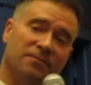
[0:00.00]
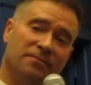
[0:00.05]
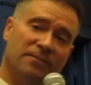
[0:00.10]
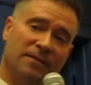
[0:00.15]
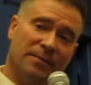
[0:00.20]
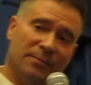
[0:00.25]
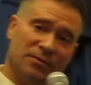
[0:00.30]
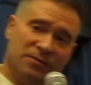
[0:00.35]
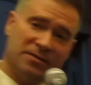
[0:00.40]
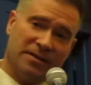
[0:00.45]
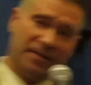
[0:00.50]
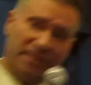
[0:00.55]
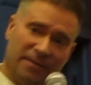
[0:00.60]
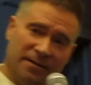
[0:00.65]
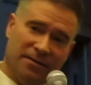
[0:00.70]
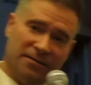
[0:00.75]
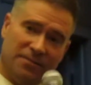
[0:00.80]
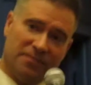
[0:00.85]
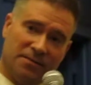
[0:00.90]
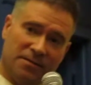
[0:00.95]
of
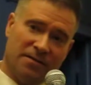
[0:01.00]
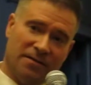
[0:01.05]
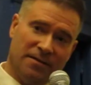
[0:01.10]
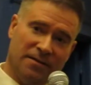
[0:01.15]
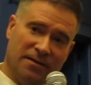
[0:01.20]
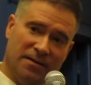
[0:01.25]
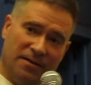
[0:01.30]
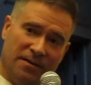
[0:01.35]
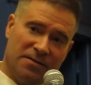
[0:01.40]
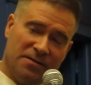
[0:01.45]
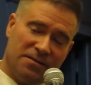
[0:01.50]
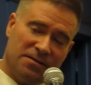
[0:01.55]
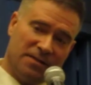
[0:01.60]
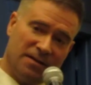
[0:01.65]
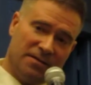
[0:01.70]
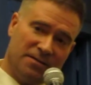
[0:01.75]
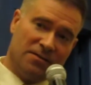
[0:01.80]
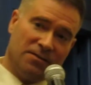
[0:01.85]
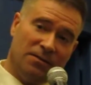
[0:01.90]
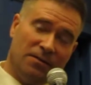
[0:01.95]
Representatives
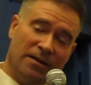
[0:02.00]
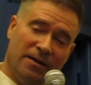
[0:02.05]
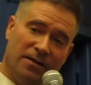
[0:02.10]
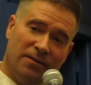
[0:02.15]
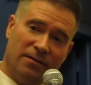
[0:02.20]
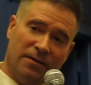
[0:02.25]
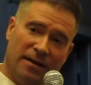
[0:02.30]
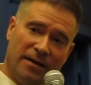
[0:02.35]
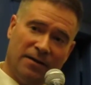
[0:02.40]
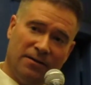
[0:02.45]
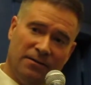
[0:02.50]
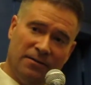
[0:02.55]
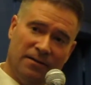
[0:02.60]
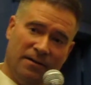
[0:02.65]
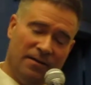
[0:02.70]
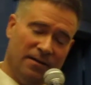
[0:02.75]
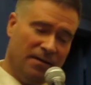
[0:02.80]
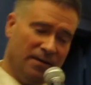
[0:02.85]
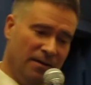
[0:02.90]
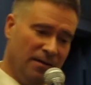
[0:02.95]
sent a letter out.
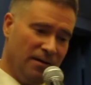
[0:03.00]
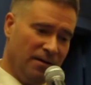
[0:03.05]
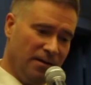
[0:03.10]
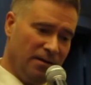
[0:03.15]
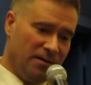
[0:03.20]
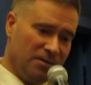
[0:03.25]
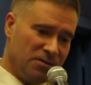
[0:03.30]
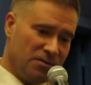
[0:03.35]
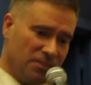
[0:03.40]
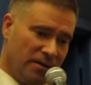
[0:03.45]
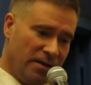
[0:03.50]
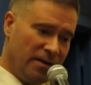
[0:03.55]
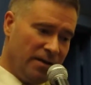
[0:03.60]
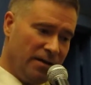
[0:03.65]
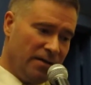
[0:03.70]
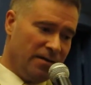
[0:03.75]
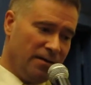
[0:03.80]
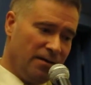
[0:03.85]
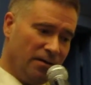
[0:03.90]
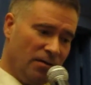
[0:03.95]
So then
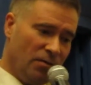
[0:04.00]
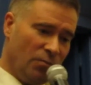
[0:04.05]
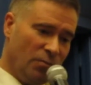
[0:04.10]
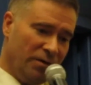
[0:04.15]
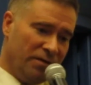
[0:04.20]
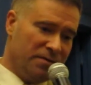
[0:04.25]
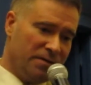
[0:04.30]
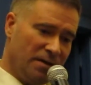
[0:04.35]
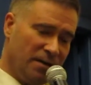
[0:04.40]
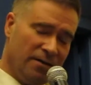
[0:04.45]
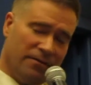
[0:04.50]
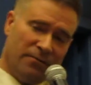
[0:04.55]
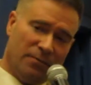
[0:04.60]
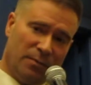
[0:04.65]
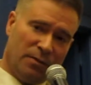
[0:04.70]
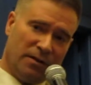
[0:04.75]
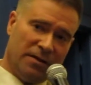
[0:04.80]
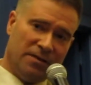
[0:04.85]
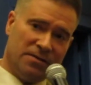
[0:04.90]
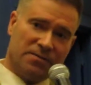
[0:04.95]
it went to every
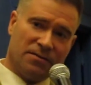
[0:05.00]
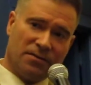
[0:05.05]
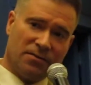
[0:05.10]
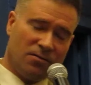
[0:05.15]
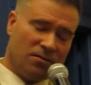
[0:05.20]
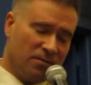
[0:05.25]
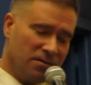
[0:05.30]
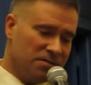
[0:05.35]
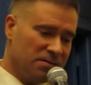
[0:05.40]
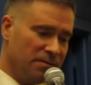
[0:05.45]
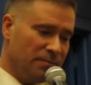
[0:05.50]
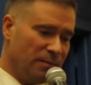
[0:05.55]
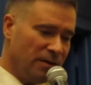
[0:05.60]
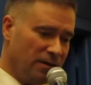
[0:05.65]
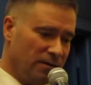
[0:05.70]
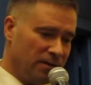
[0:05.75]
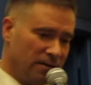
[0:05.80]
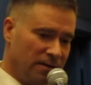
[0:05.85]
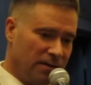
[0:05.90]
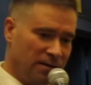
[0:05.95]
place across
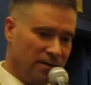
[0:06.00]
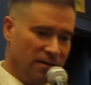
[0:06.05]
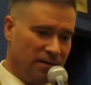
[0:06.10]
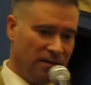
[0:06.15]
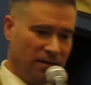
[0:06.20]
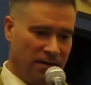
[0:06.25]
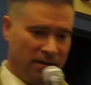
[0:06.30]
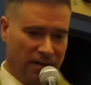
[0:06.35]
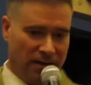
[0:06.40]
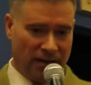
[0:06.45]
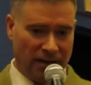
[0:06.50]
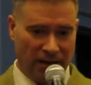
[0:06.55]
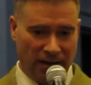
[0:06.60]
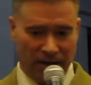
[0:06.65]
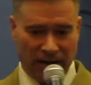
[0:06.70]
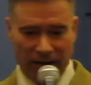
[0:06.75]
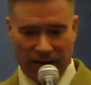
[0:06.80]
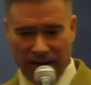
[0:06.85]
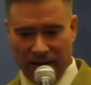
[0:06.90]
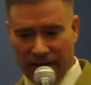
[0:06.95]
America.
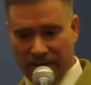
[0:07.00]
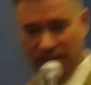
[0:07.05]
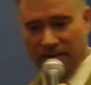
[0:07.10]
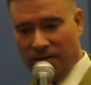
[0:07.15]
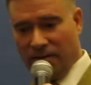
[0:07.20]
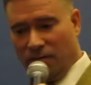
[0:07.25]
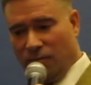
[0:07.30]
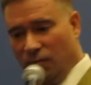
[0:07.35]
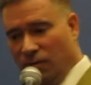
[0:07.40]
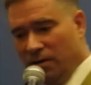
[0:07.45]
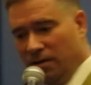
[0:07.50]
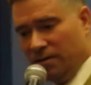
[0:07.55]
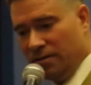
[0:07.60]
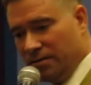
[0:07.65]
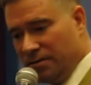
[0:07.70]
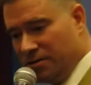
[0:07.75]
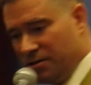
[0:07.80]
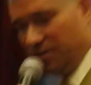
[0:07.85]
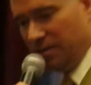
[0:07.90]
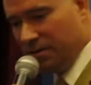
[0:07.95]
And
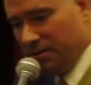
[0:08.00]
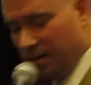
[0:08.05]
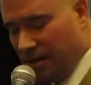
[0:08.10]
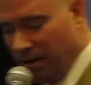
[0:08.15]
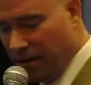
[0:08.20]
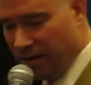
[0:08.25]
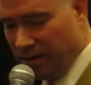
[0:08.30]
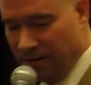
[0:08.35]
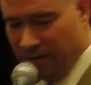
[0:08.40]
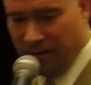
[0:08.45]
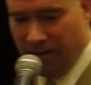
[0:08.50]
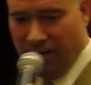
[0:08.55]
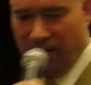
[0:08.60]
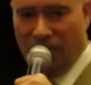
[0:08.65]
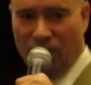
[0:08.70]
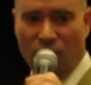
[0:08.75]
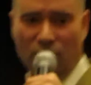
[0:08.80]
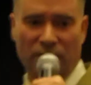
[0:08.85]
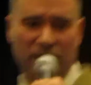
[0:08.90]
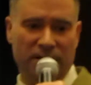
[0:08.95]
what she said
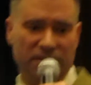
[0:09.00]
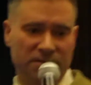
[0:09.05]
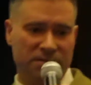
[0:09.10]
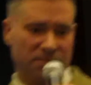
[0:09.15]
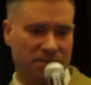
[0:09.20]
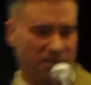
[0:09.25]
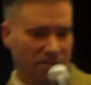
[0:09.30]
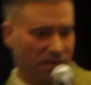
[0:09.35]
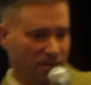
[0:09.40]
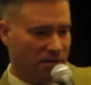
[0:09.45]
was